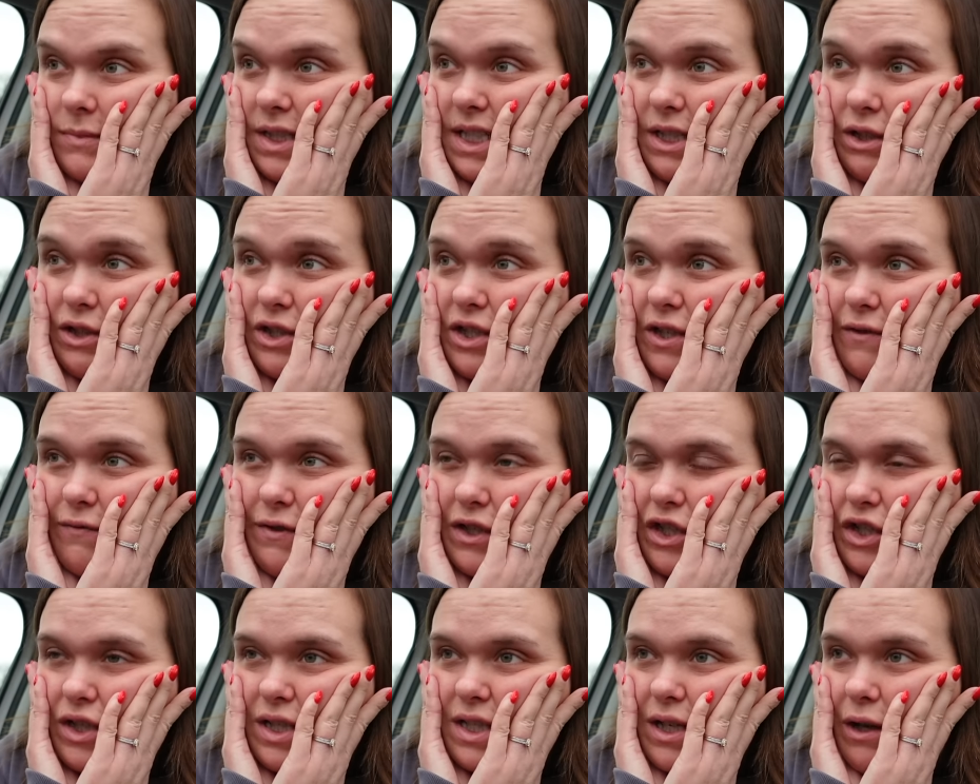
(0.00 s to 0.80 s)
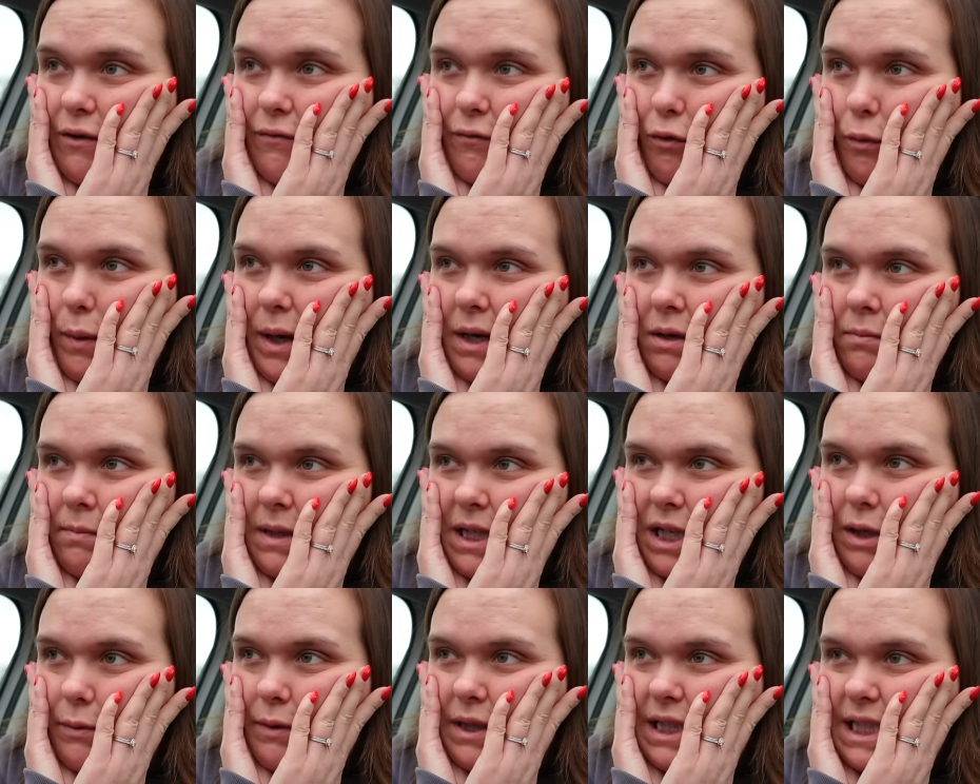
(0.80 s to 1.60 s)
stuff is just
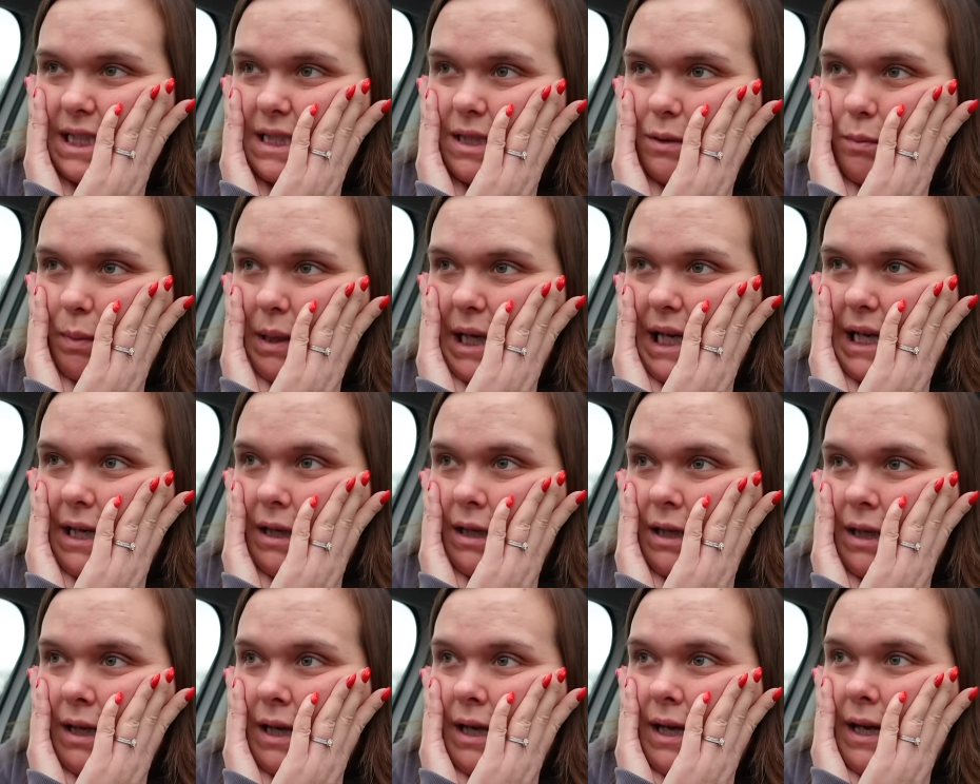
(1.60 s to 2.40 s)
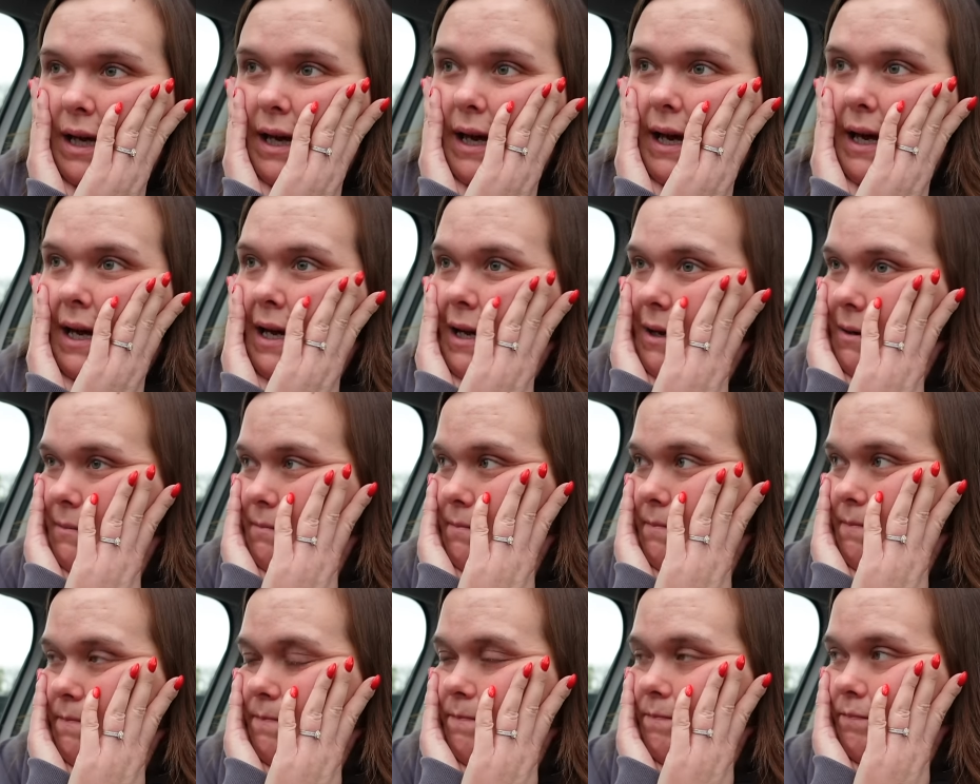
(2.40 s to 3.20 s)
overwhelming you a little bit.
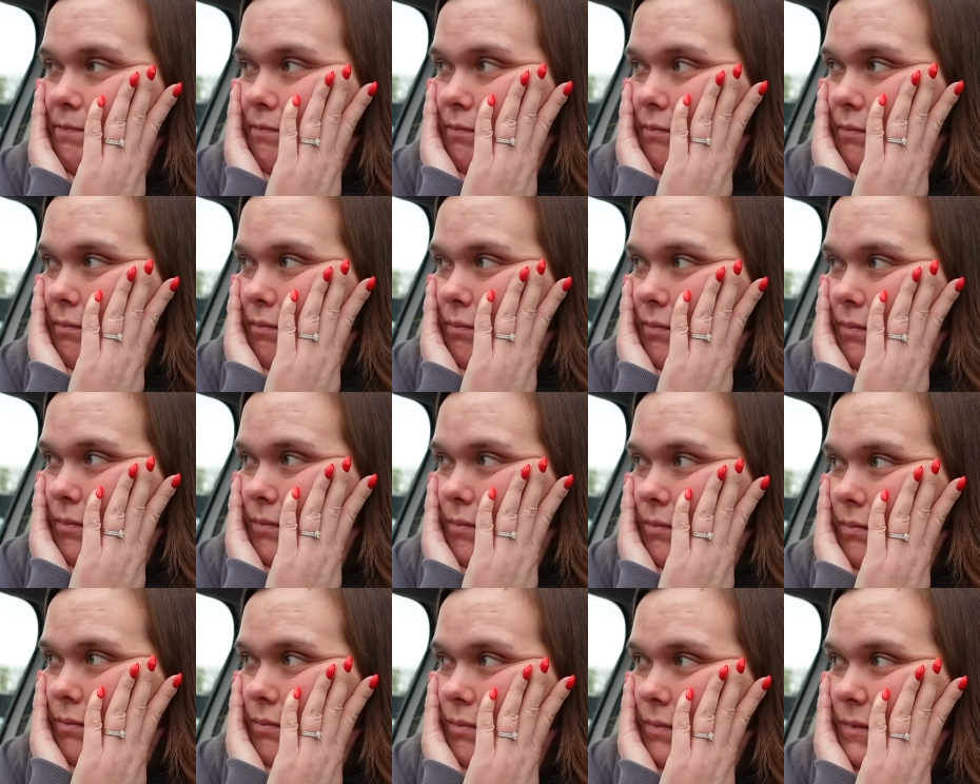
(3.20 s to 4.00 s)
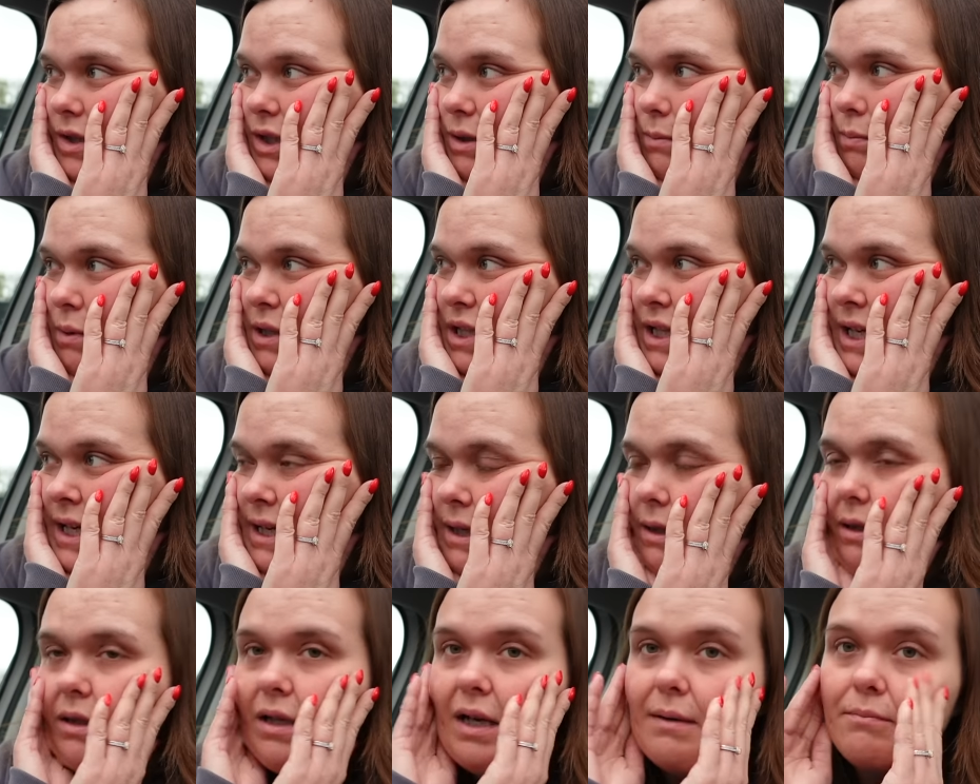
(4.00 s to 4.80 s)
But
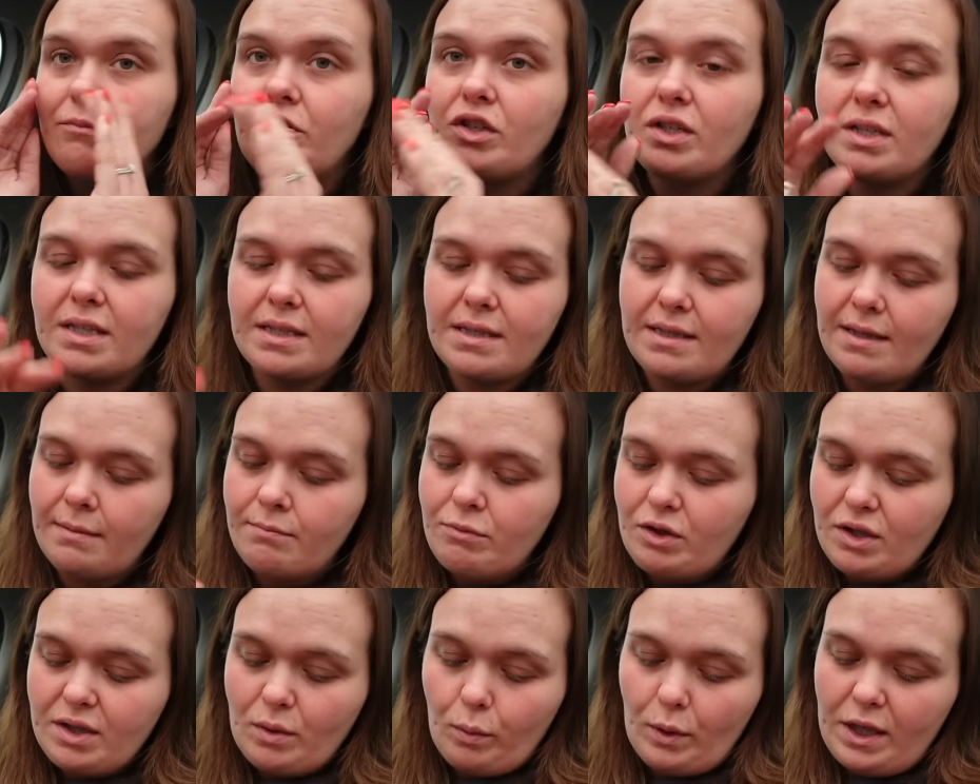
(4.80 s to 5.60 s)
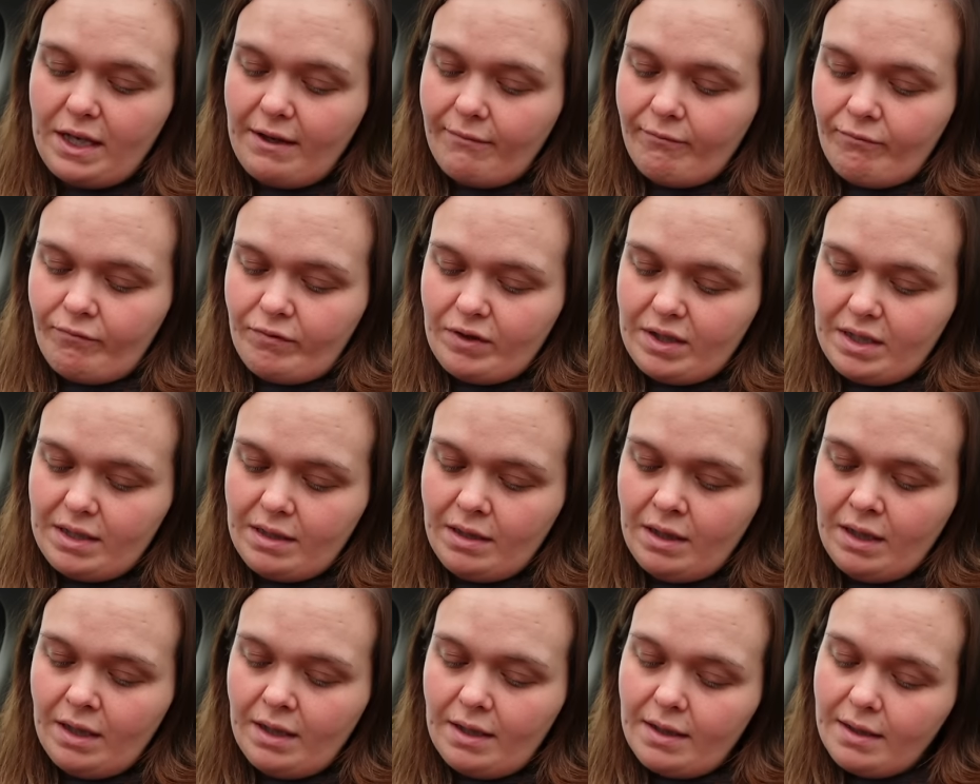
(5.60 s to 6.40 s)
yeah, I'm just waiting for
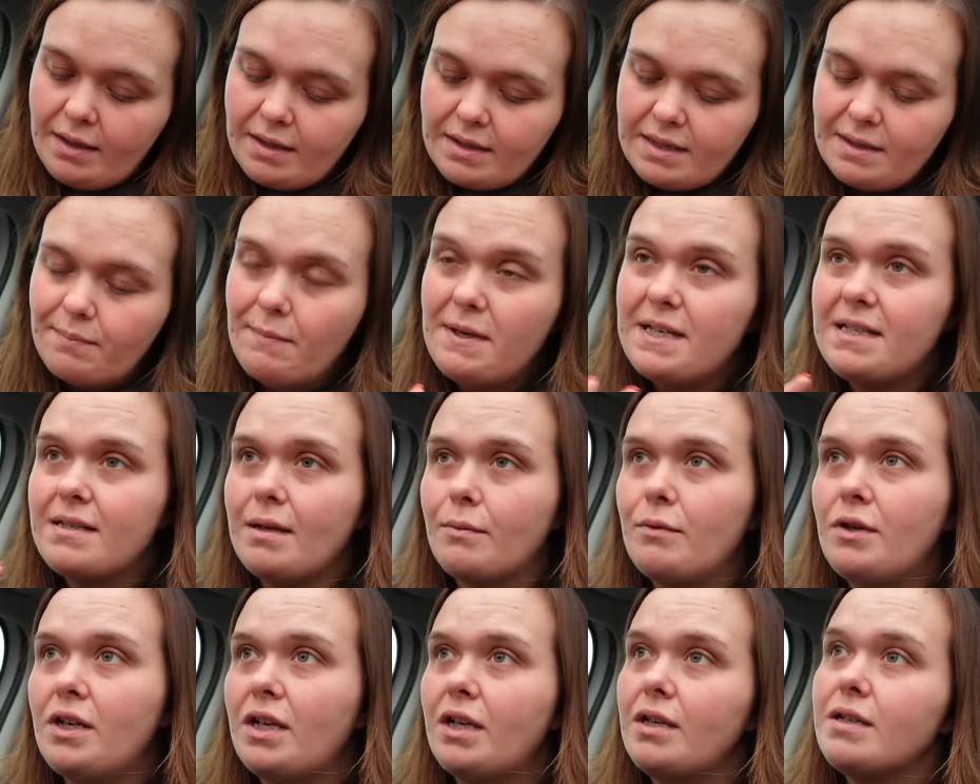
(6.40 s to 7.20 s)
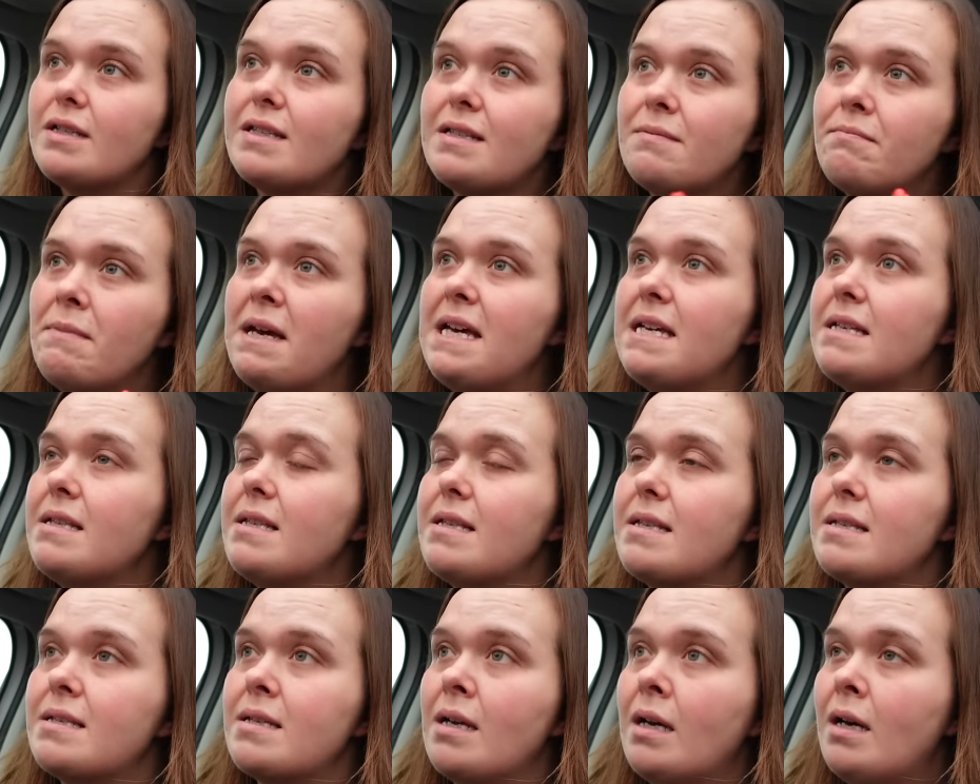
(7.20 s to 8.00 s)
Smiths. I want to go to
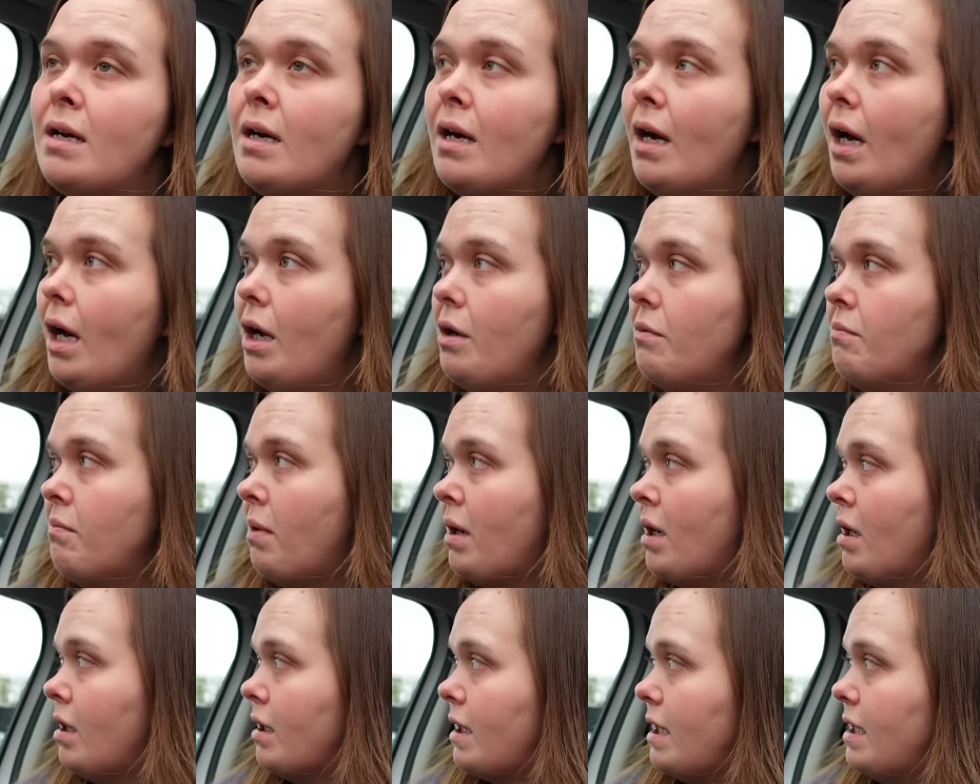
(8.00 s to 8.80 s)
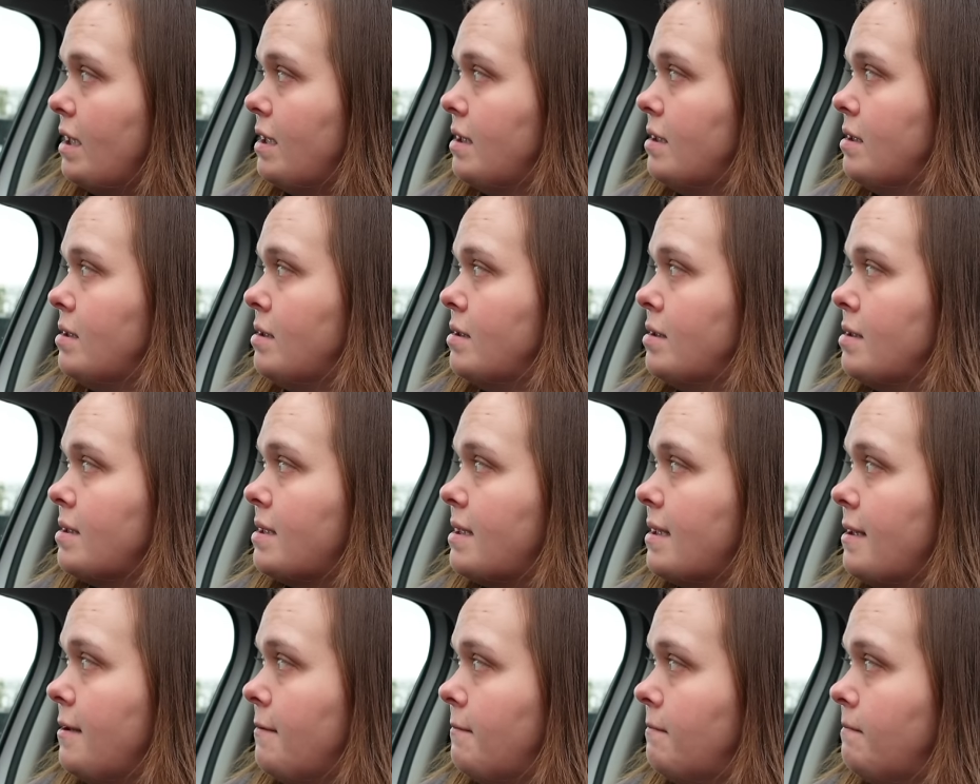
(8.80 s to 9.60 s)
Smiths, Home
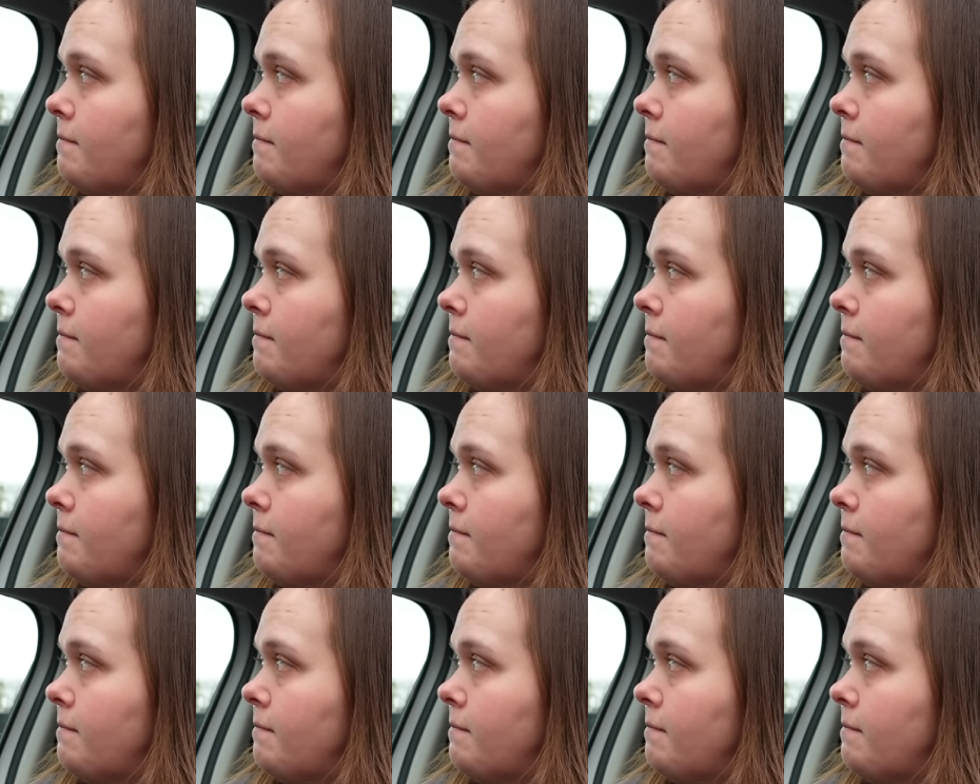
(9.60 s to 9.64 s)
Bargains,